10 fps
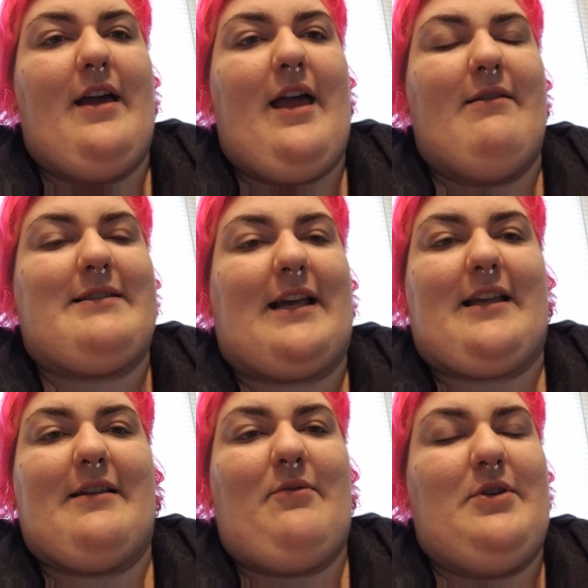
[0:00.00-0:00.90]
It was
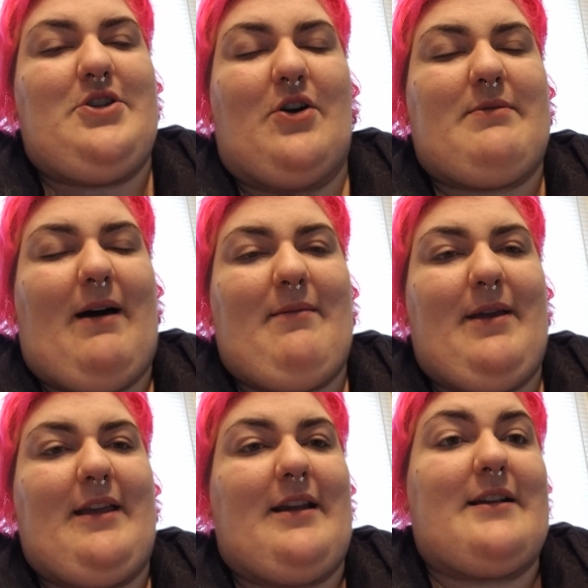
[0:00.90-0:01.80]
like, we joked about it
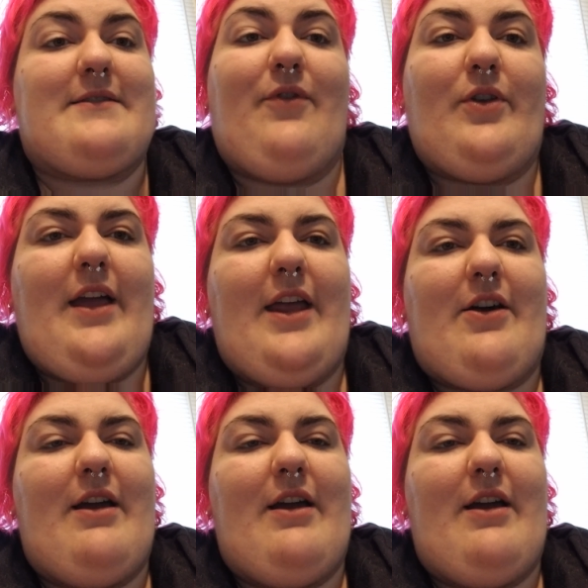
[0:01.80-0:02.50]
being an exfoliator.